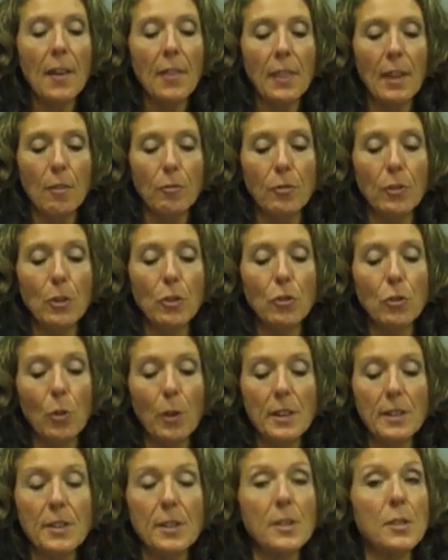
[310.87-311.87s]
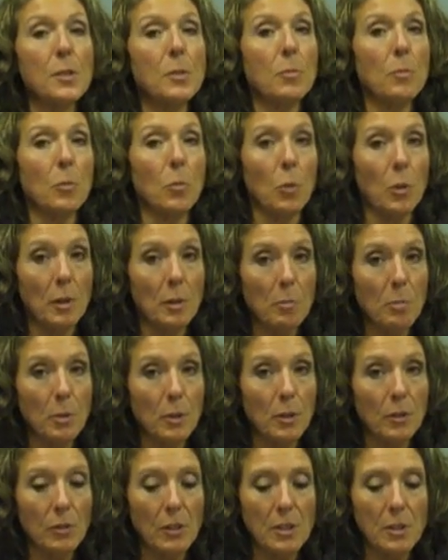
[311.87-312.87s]
That food choices were
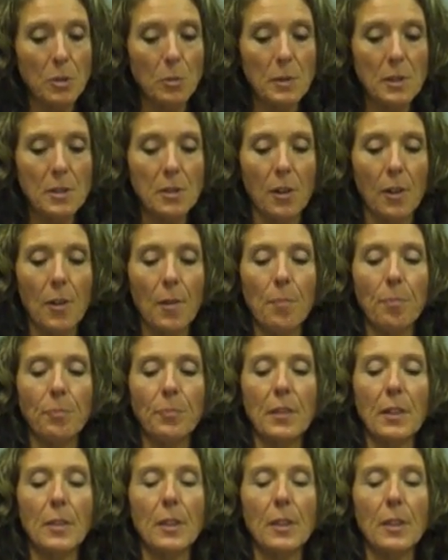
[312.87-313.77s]
improved as a result,